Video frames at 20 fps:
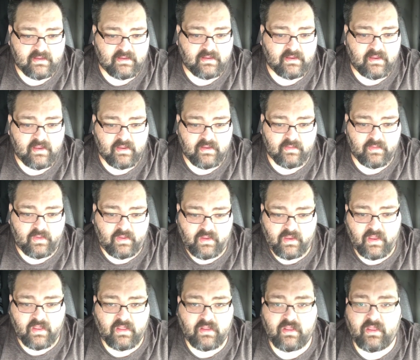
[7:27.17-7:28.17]
and
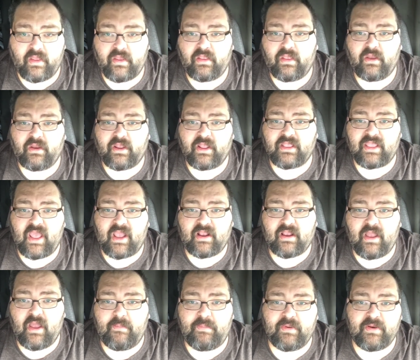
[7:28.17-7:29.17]
you look at that
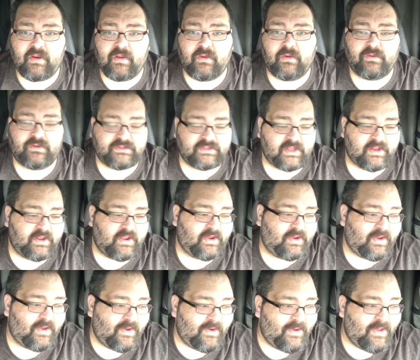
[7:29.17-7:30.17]
cup of noodles and you
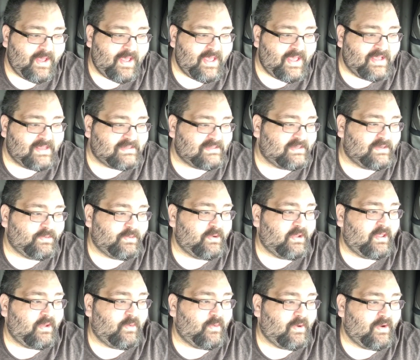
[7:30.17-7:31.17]
go, is it
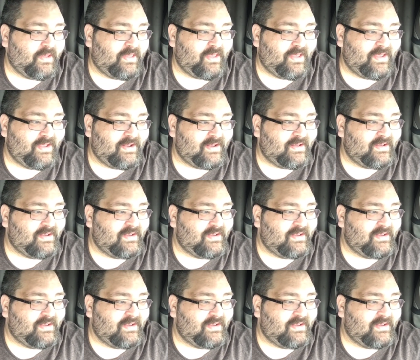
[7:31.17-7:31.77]
really worth it?